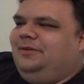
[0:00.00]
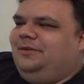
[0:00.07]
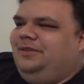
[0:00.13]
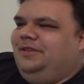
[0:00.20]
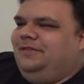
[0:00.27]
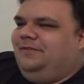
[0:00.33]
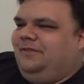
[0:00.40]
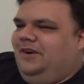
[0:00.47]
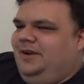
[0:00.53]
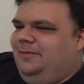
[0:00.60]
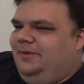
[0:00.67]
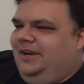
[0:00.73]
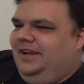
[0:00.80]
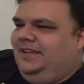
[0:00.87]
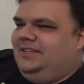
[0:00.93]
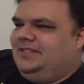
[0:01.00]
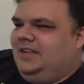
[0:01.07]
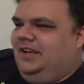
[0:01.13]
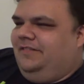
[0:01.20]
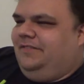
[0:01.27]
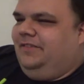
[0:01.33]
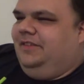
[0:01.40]
The frame rate is
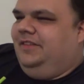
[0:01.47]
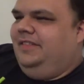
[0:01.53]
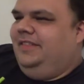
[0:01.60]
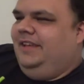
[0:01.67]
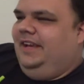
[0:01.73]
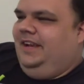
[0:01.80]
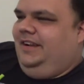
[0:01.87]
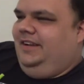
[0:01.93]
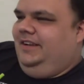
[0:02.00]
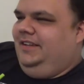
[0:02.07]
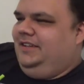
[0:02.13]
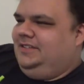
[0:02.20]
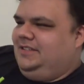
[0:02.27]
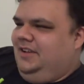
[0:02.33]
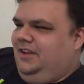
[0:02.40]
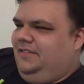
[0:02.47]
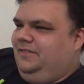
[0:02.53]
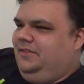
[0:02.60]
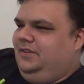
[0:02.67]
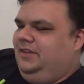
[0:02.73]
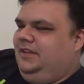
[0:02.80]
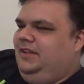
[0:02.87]
awful. The editing is
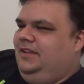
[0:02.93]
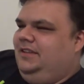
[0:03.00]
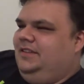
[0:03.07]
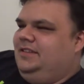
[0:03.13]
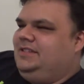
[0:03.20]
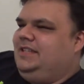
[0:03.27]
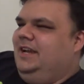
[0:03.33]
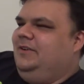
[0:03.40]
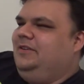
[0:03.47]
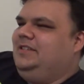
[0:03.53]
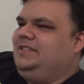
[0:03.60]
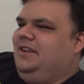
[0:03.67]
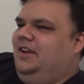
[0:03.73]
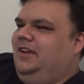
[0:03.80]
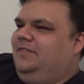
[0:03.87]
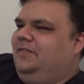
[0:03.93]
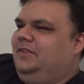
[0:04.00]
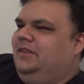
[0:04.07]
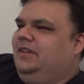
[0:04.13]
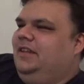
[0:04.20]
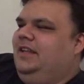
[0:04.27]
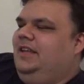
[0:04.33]
awful. The sound is
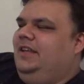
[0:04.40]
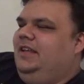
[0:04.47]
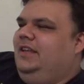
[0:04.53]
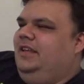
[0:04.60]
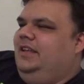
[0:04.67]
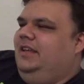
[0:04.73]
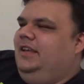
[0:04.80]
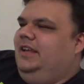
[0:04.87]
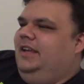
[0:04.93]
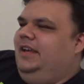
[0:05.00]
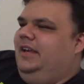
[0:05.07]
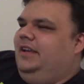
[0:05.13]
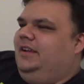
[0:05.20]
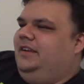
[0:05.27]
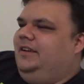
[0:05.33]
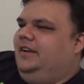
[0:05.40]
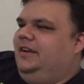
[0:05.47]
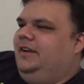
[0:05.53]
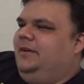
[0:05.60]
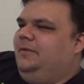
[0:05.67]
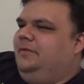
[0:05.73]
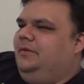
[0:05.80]
awful. And
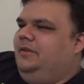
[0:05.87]
uh,